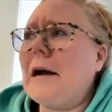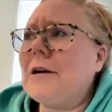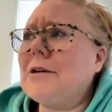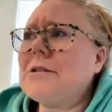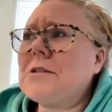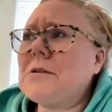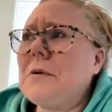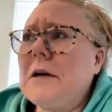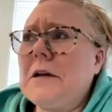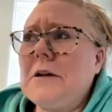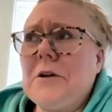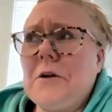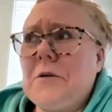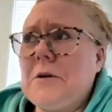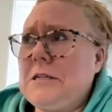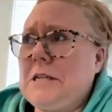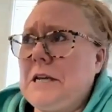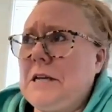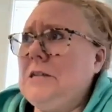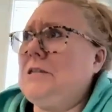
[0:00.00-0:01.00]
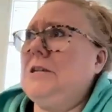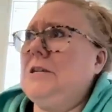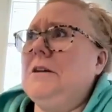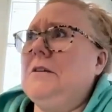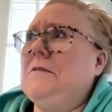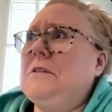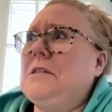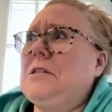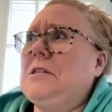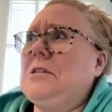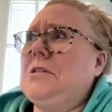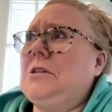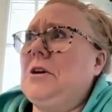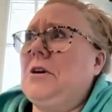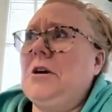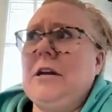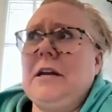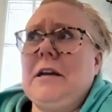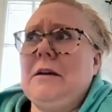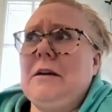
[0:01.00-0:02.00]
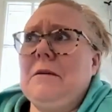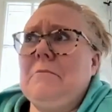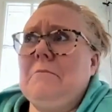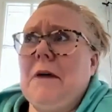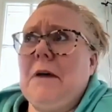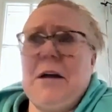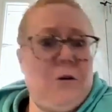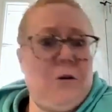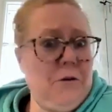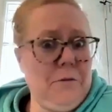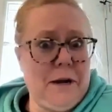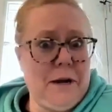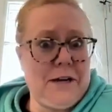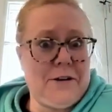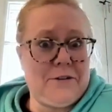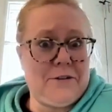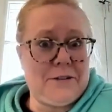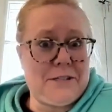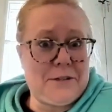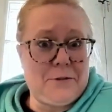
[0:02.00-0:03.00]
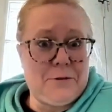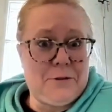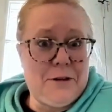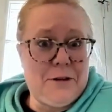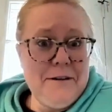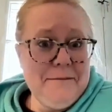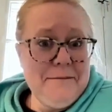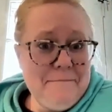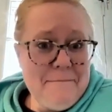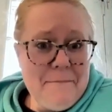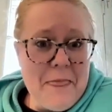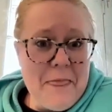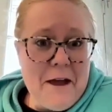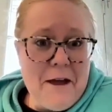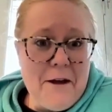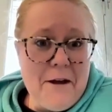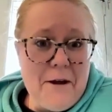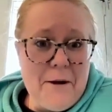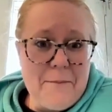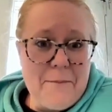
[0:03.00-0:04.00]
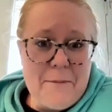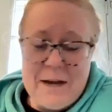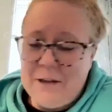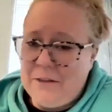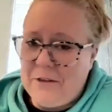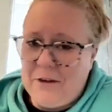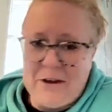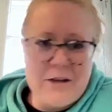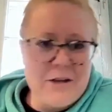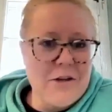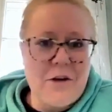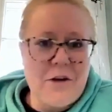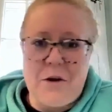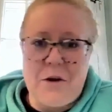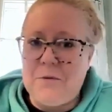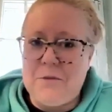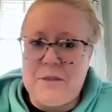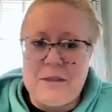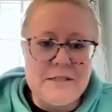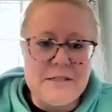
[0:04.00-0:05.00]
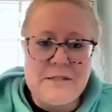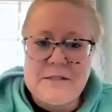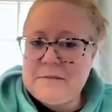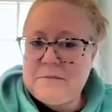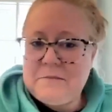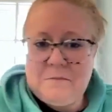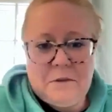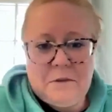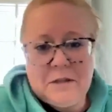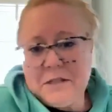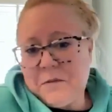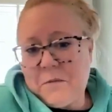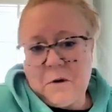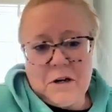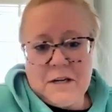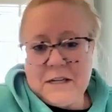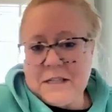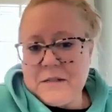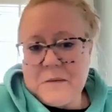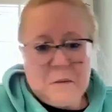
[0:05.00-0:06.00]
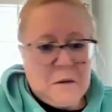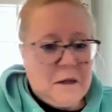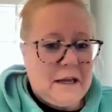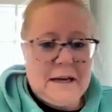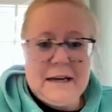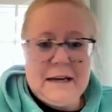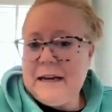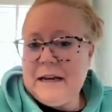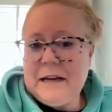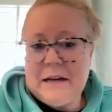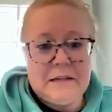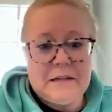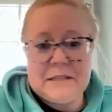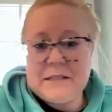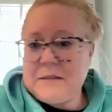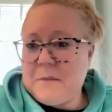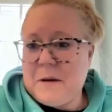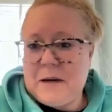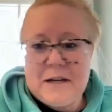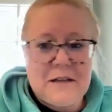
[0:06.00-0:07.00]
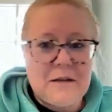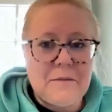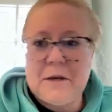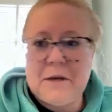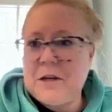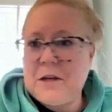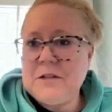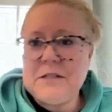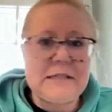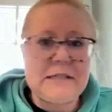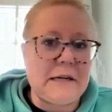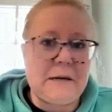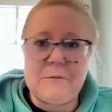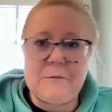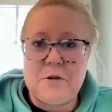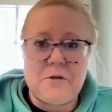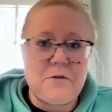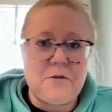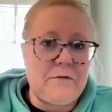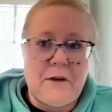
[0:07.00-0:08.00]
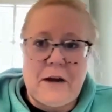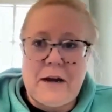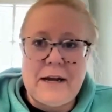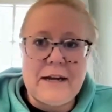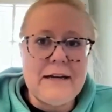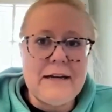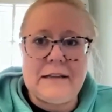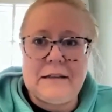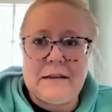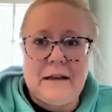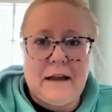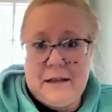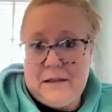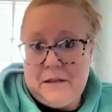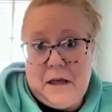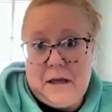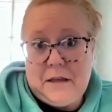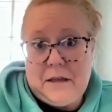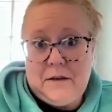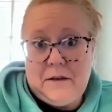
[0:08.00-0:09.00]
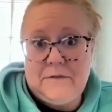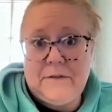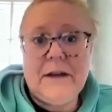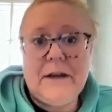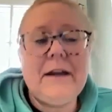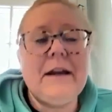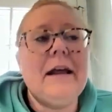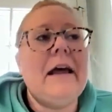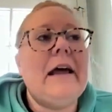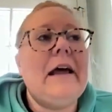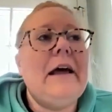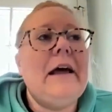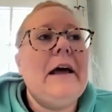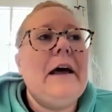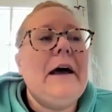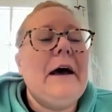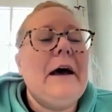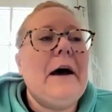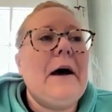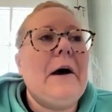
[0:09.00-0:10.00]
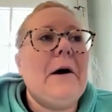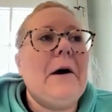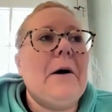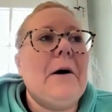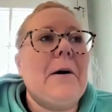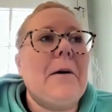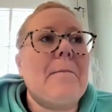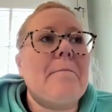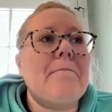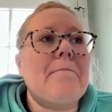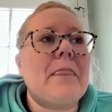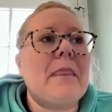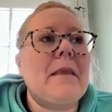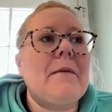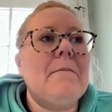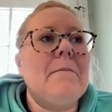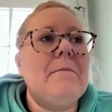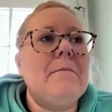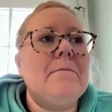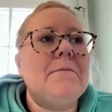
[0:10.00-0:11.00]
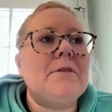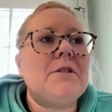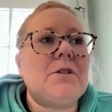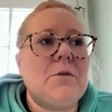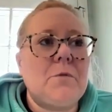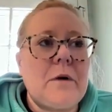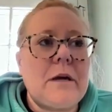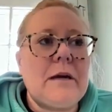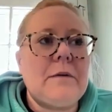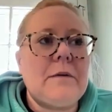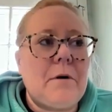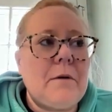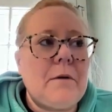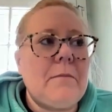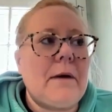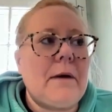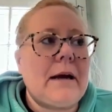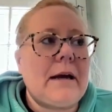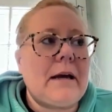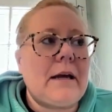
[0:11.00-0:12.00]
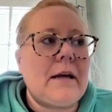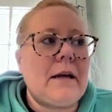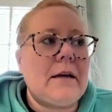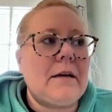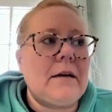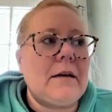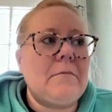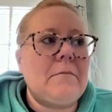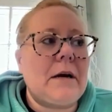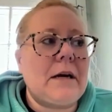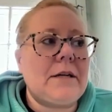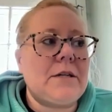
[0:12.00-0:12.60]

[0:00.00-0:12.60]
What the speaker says: I also had no intention of starting my own micro school. I thought, this work is plenty and it's paying the bills and I'm doing fine and I love it. Um, so we had put my